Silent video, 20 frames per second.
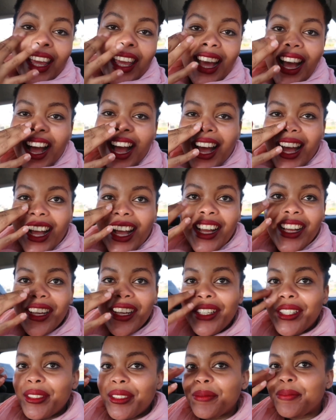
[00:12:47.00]

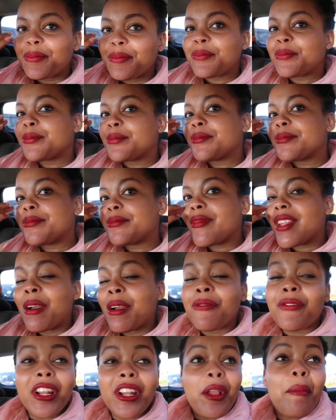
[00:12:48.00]
Yeah,
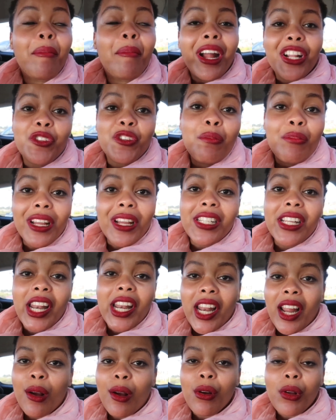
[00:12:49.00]
I'm feeling much
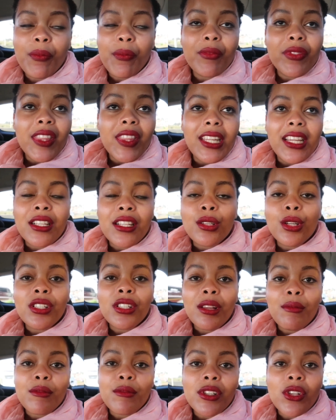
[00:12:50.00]
better now. I took
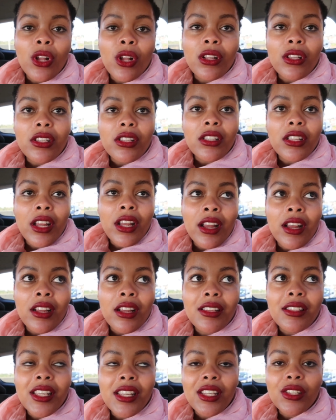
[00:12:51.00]
some salt,
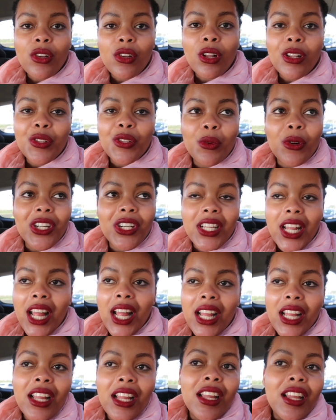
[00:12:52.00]
uh, sea salt
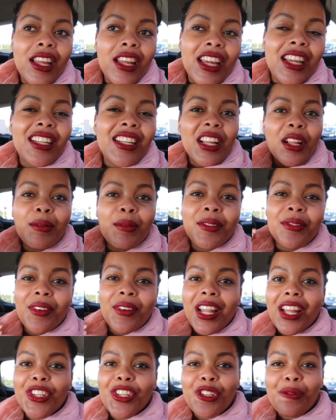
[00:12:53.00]
water. It helped
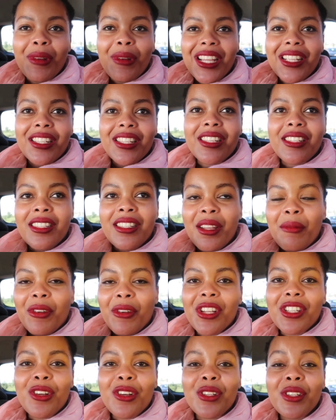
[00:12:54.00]
flush my system
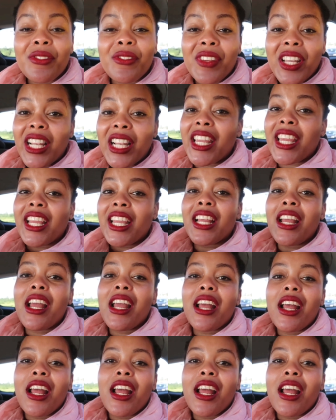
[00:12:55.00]
because I was feeling